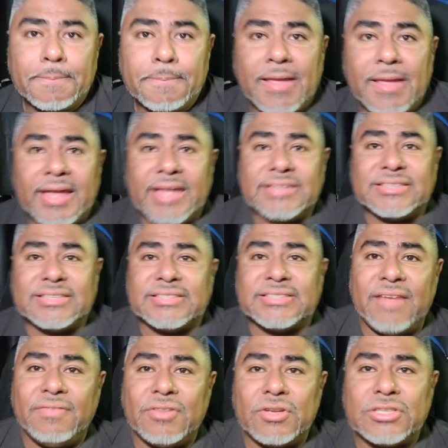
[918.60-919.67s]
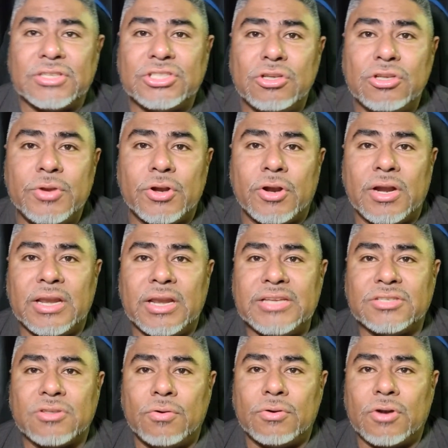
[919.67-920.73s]
Is it safe to assume you're a lease
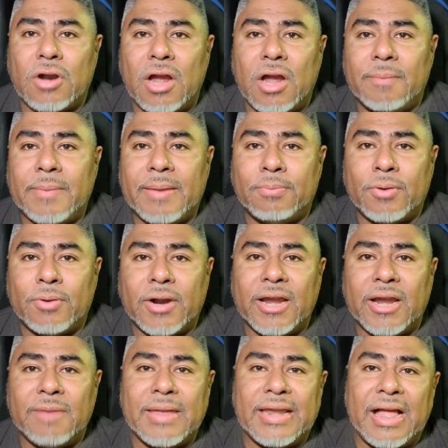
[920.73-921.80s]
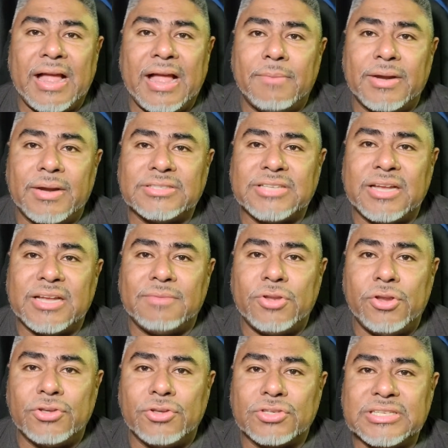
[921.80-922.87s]
owner op at Prime, and how much time do you
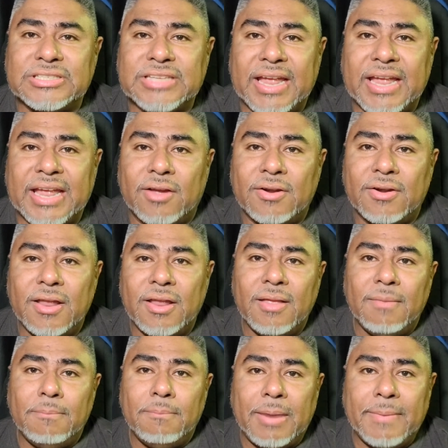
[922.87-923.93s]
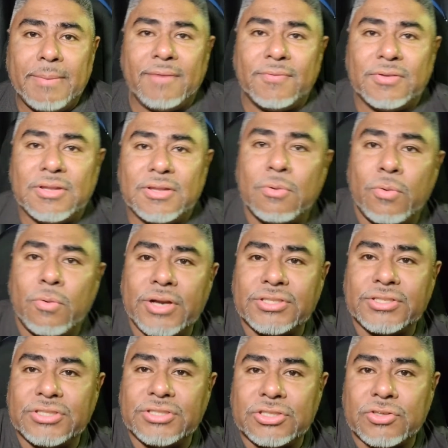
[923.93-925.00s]
usually stay out? My bad for dumb
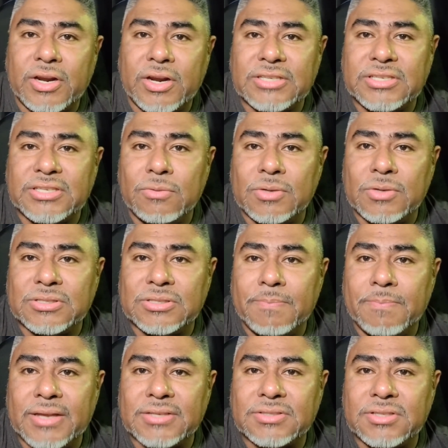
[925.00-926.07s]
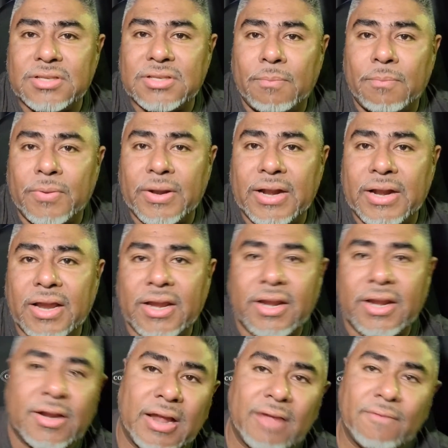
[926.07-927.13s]
questions. Just trying to see what's the best to operate out
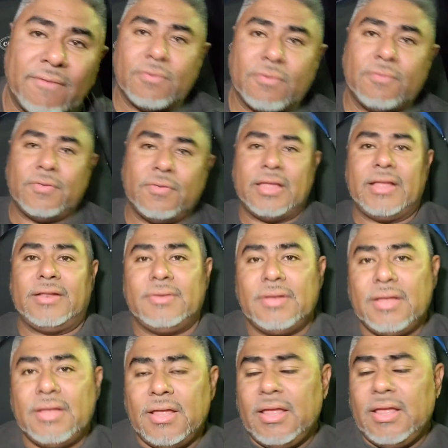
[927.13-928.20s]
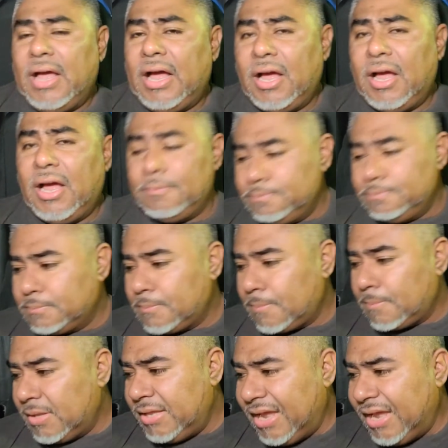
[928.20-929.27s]
here. I feel for that.
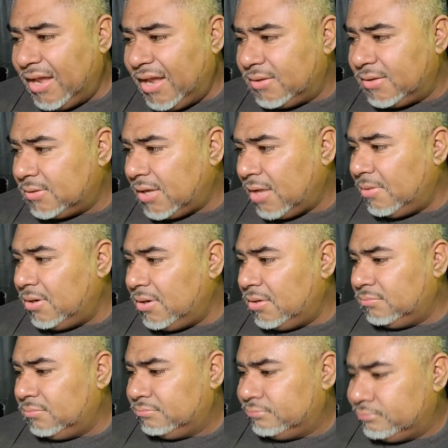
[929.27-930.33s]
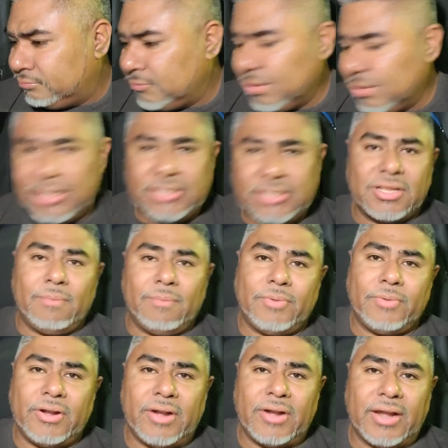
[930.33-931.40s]
Yeah, I'm a lease
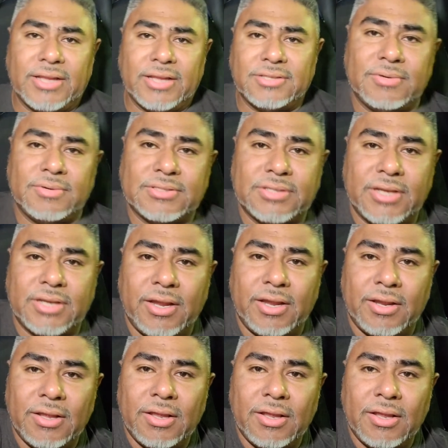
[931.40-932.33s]
operator, I guess you want to say.